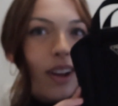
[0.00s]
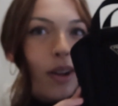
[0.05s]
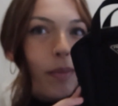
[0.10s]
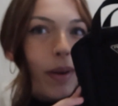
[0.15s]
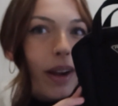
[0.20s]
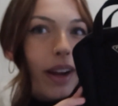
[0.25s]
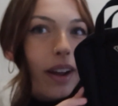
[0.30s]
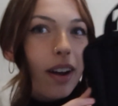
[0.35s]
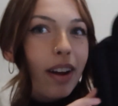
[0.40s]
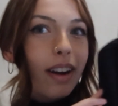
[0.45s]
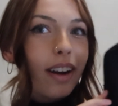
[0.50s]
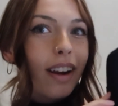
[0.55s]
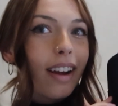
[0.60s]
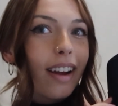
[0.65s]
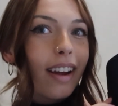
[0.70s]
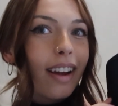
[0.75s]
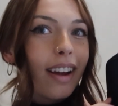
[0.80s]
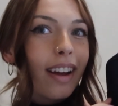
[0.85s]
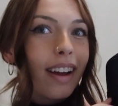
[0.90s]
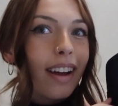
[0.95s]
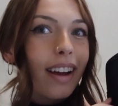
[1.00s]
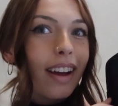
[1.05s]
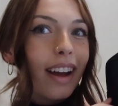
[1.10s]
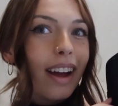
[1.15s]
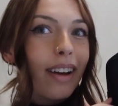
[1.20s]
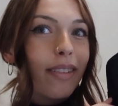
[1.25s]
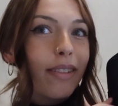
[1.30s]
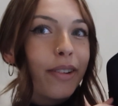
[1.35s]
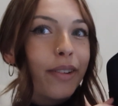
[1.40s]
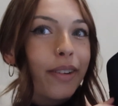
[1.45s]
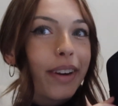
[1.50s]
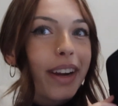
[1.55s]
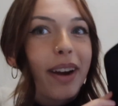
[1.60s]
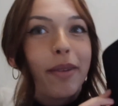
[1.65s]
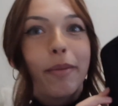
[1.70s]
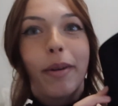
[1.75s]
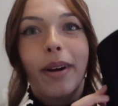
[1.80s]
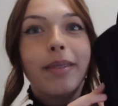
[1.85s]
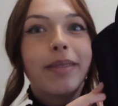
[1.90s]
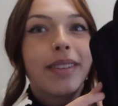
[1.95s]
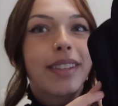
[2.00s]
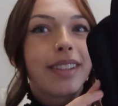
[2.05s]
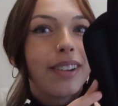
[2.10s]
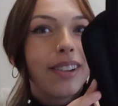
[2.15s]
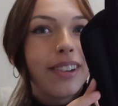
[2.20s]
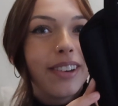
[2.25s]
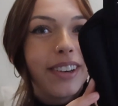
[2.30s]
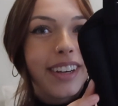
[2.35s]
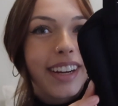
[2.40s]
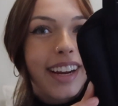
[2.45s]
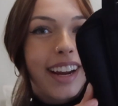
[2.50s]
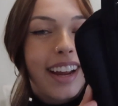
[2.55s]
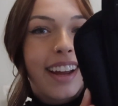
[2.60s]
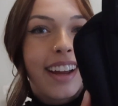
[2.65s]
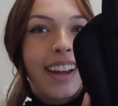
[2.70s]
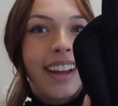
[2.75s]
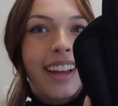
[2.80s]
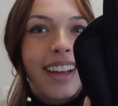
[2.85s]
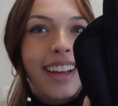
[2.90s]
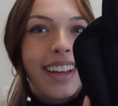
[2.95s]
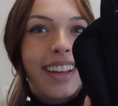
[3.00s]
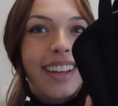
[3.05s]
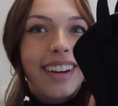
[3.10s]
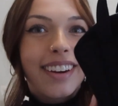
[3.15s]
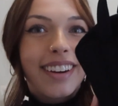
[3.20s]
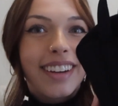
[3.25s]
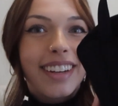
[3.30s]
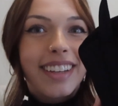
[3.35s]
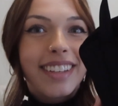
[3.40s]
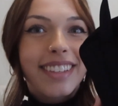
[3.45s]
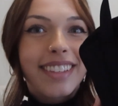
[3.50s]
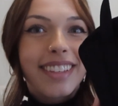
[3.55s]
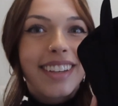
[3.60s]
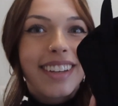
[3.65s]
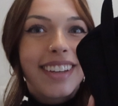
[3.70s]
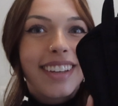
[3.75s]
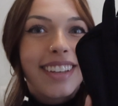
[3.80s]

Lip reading: my God, I have a new camera. I'm still learning it. Here it is.